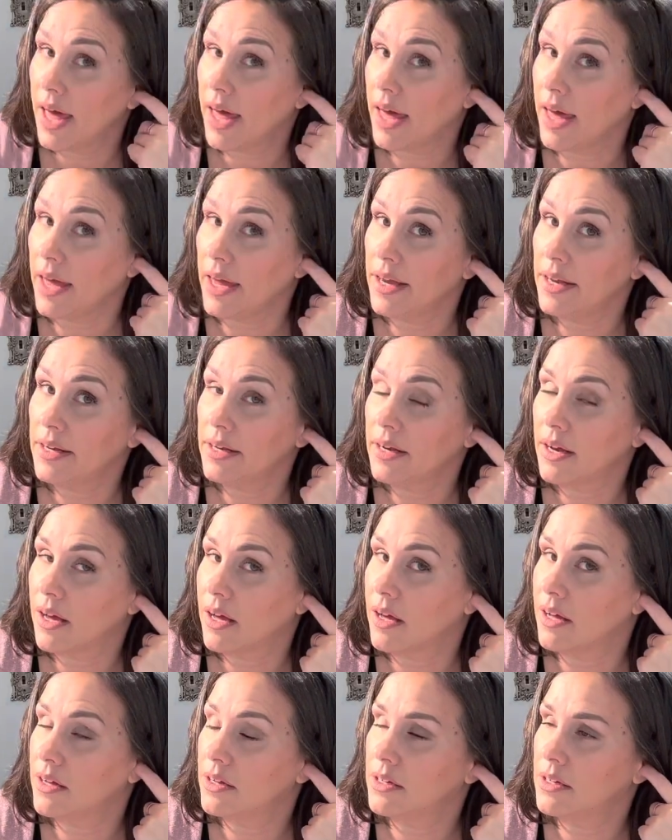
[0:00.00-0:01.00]
And
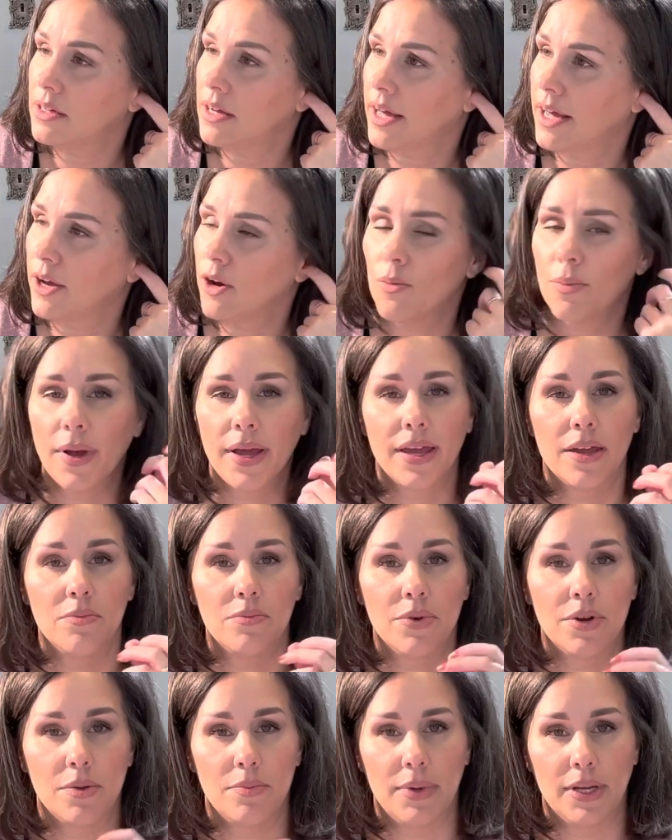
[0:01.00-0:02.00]
I hope I can
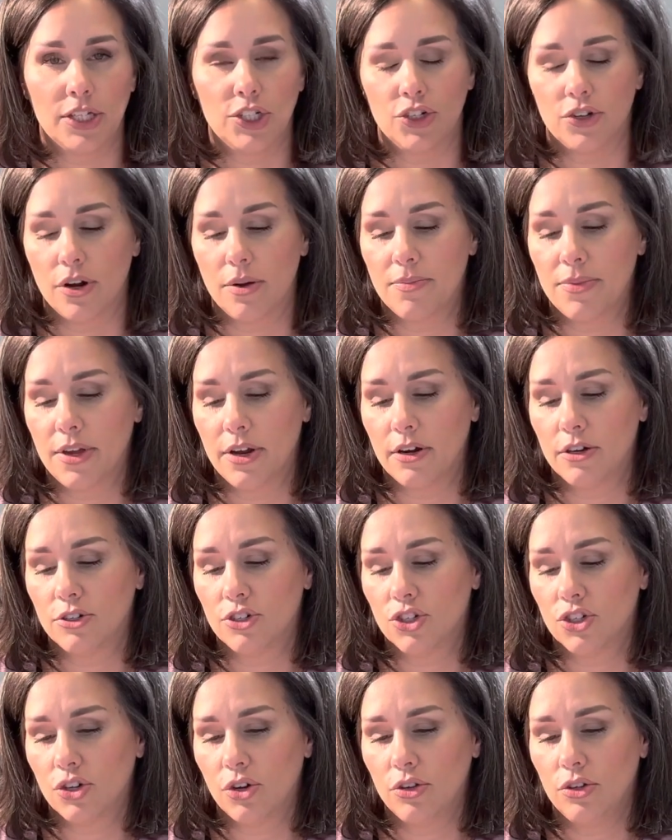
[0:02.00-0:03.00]
put a picture up there
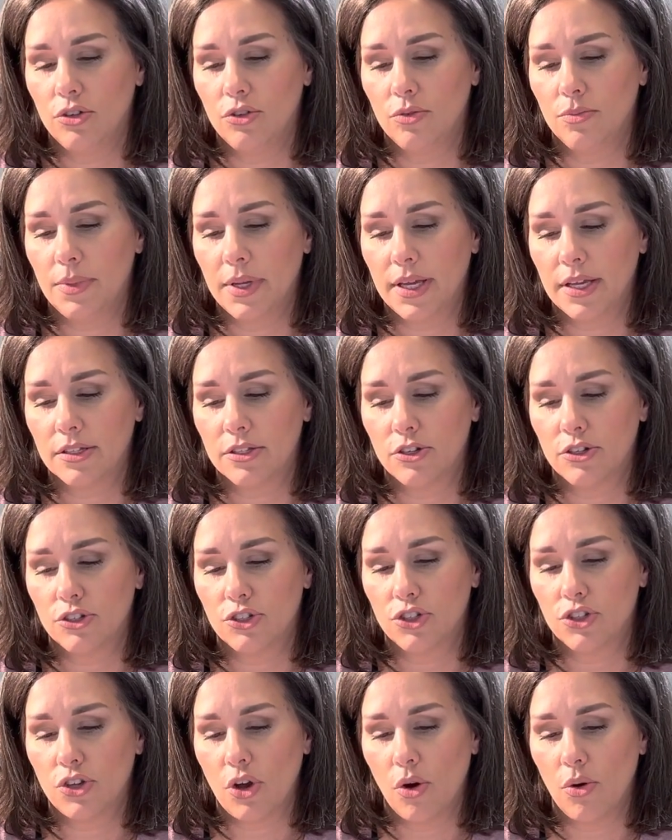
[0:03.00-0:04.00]
and show you because they're
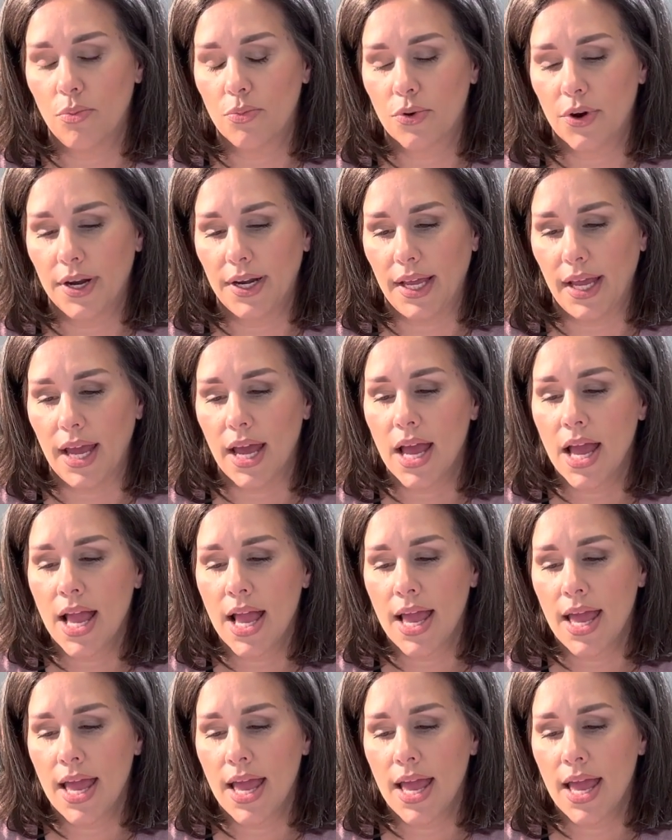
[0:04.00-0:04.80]
so pretty.